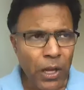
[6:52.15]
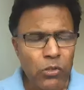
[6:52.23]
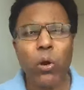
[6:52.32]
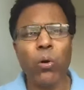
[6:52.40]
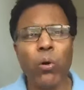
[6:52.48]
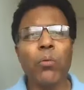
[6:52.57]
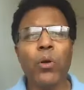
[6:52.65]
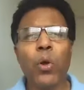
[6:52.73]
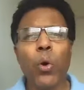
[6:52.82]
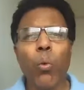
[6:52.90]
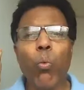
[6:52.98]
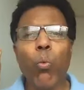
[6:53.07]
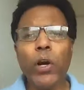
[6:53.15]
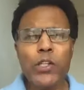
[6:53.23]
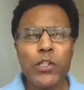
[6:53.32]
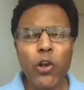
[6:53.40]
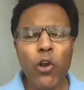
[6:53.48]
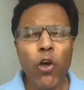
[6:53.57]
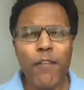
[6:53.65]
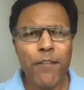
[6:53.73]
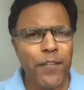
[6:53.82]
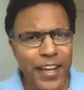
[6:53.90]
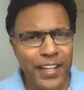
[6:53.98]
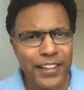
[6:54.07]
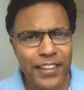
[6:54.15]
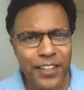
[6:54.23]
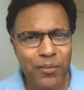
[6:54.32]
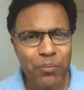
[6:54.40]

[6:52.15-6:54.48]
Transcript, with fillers: So, what is the law of faith?